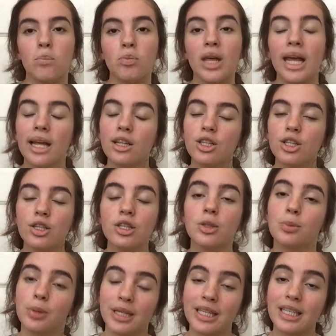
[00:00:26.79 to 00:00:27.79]
The answer
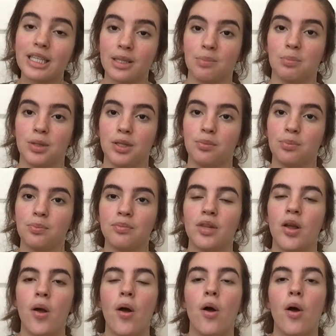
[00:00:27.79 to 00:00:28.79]
is pretty simple.
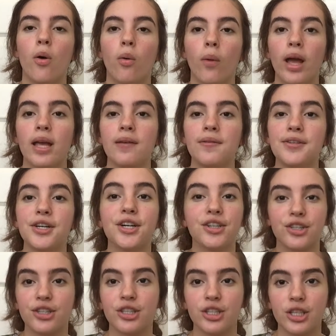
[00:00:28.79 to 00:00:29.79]
Waves are
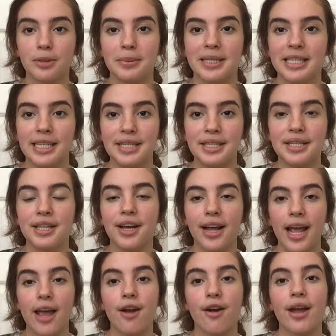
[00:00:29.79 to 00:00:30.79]
disturbances
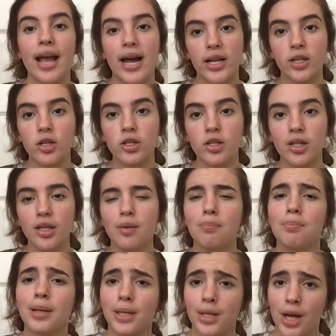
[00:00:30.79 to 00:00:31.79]
that carry energy
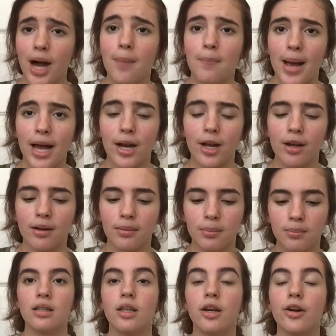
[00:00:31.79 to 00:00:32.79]
but not matter.
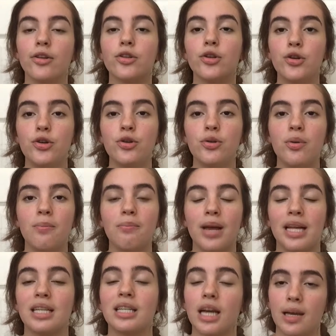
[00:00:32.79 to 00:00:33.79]
There are two
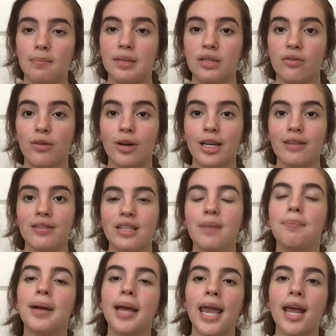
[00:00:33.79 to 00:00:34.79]
main types of waves,
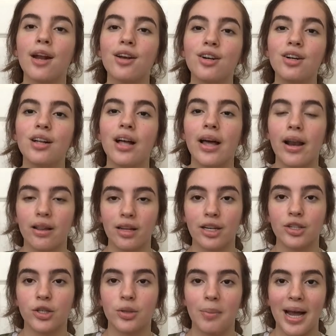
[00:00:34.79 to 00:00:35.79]
mechanical and
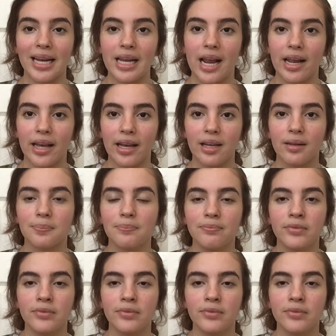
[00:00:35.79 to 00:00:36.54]
electromagnetic.